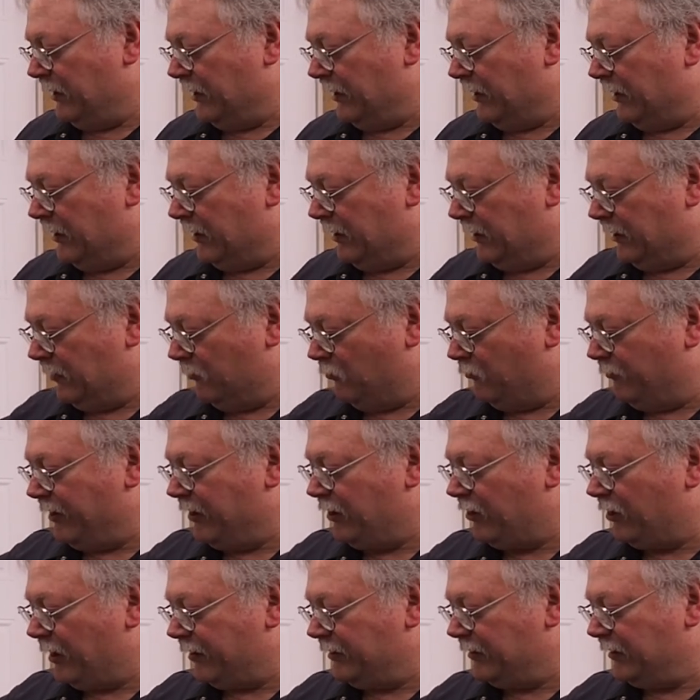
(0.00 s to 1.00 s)
We
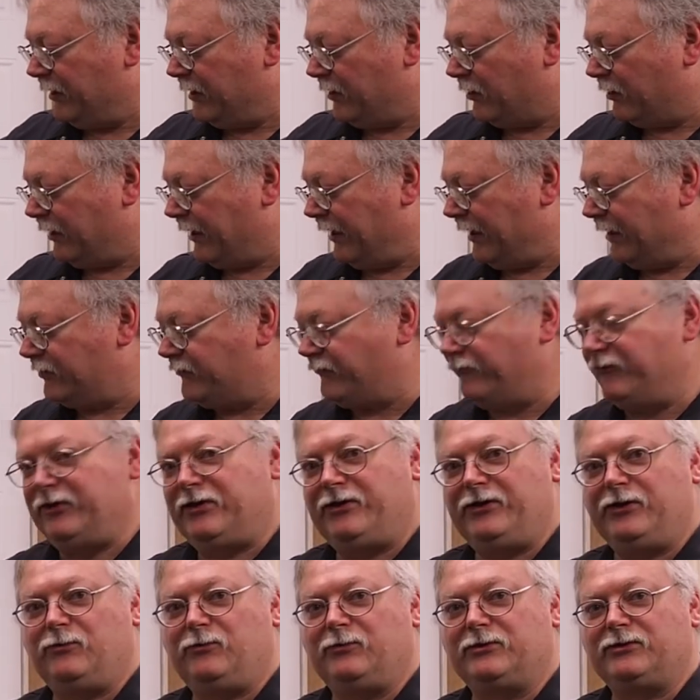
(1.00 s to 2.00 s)
thought that our last
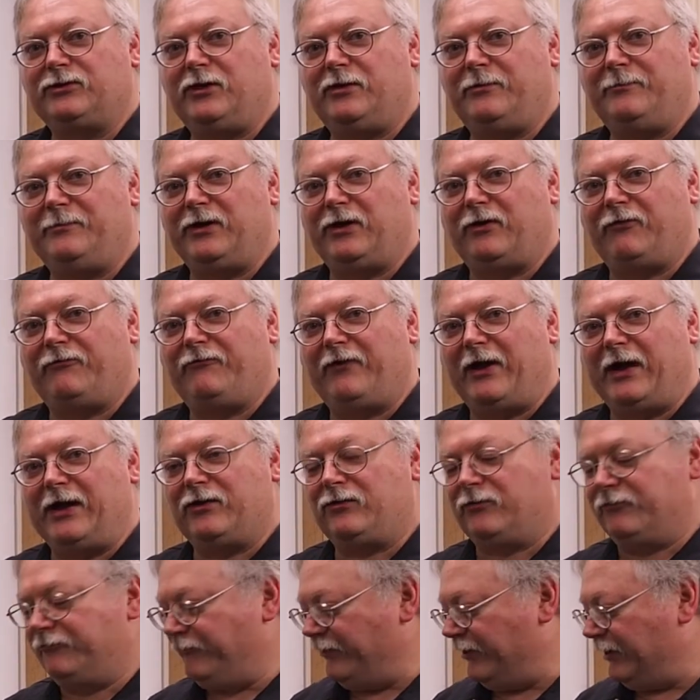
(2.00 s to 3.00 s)
video was going to be our
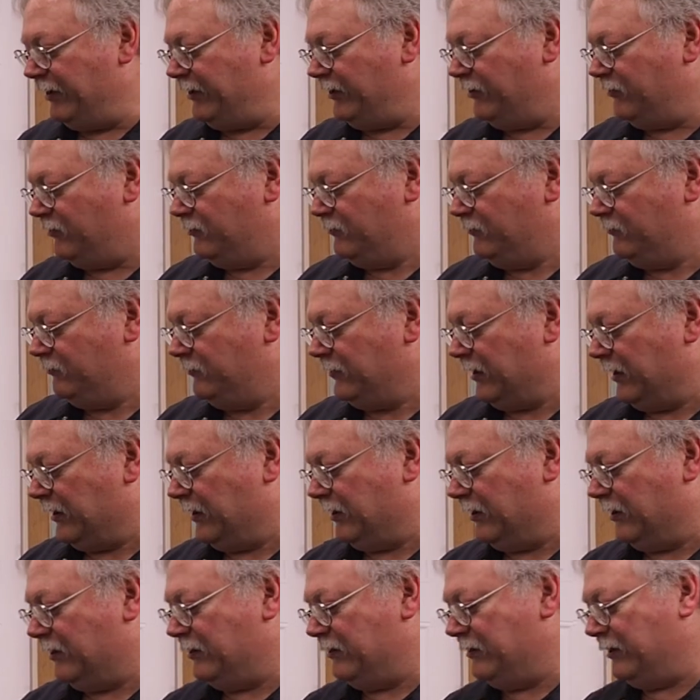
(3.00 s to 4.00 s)
final video
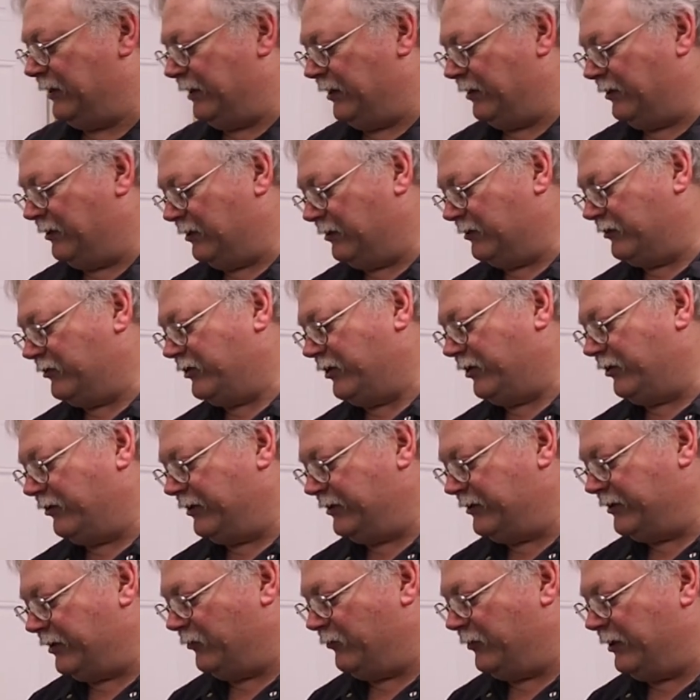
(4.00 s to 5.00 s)
in the
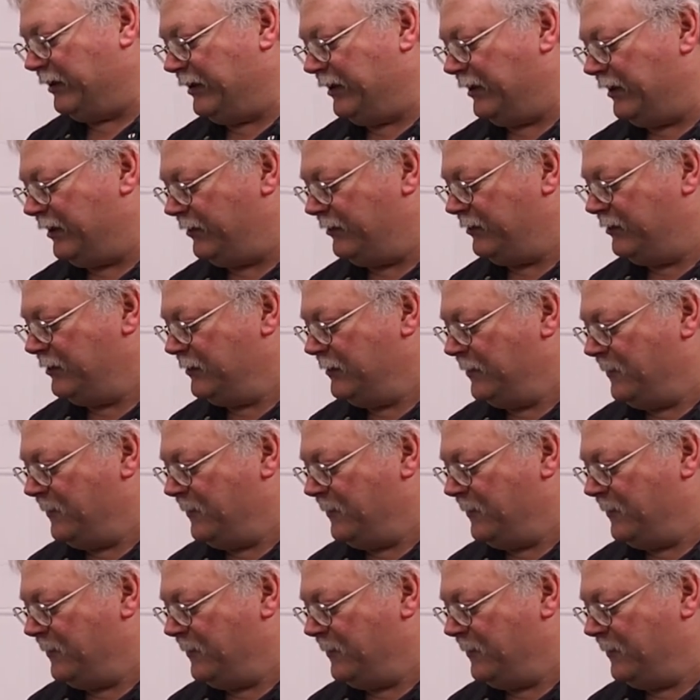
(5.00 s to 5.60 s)
series that we did.